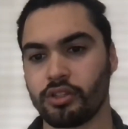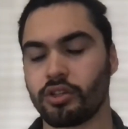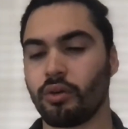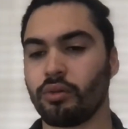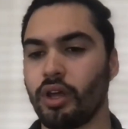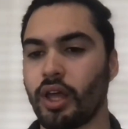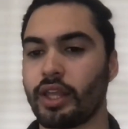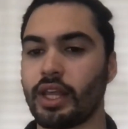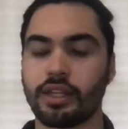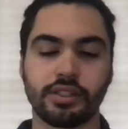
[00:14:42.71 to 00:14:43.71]
so,
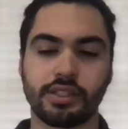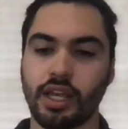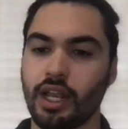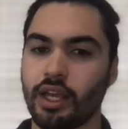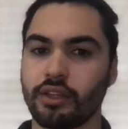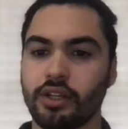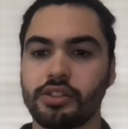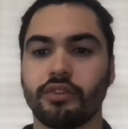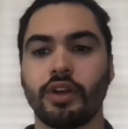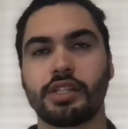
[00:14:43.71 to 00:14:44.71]
and that to say, like, there's
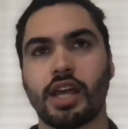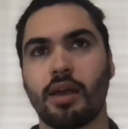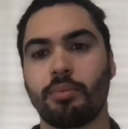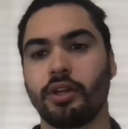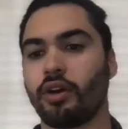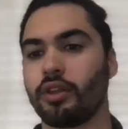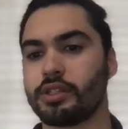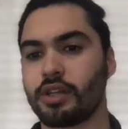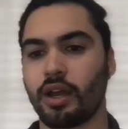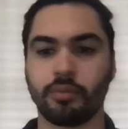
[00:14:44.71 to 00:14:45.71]
events happening all the
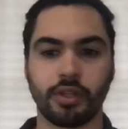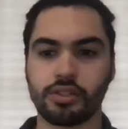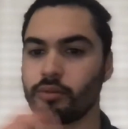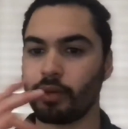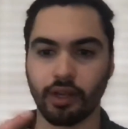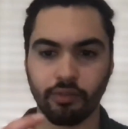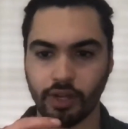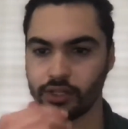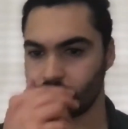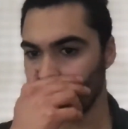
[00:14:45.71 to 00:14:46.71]
time. These are big
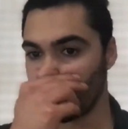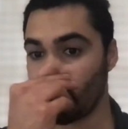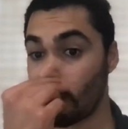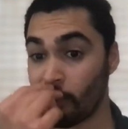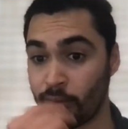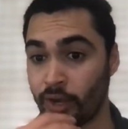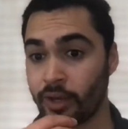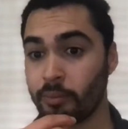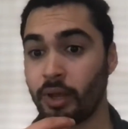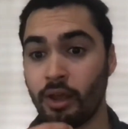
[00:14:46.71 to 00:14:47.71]
events, so we know about
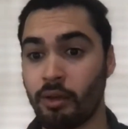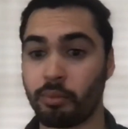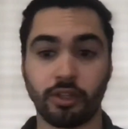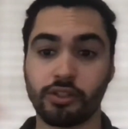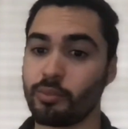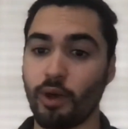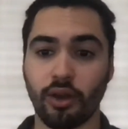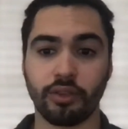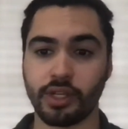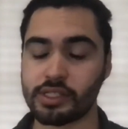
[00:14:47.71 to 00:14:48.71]
them. But there's
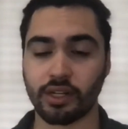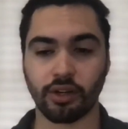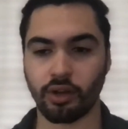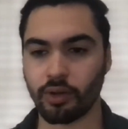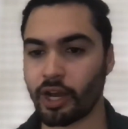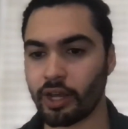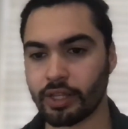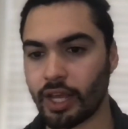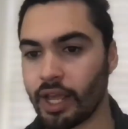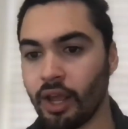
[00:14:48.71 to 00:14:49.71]
smaller things that are going on
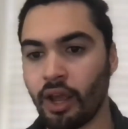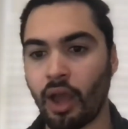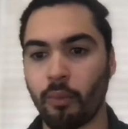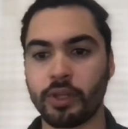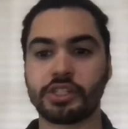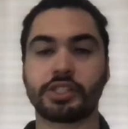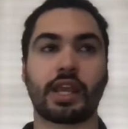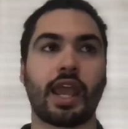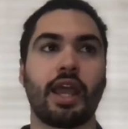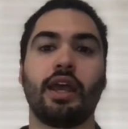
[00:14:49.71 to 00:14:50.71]
that we just
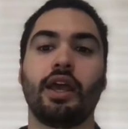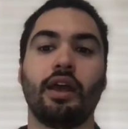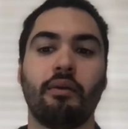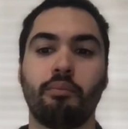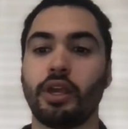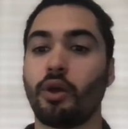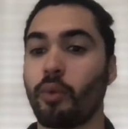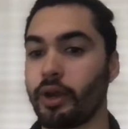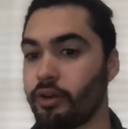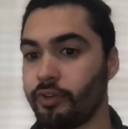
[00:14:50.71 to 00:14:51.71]
can't be
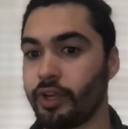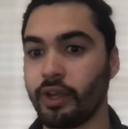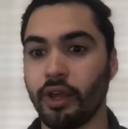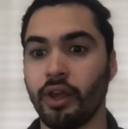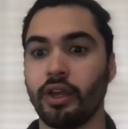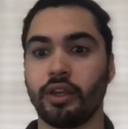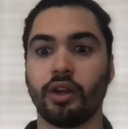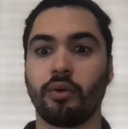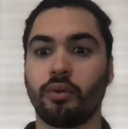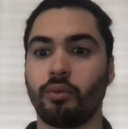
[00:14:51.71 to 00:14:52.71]
aware of it. You
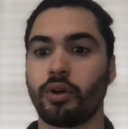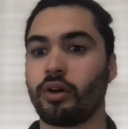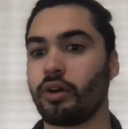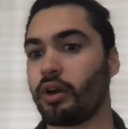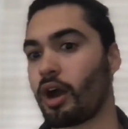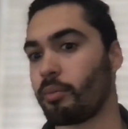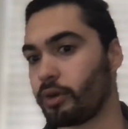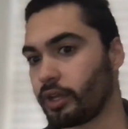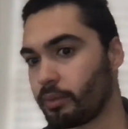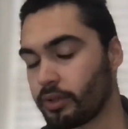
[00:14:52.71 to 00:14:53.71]
know, we're
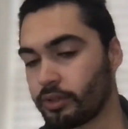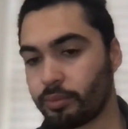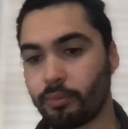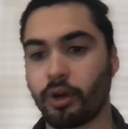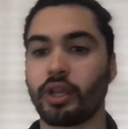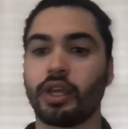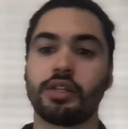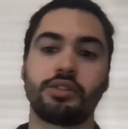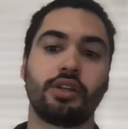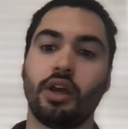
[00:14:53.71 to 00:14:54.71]
operating in multiple markets.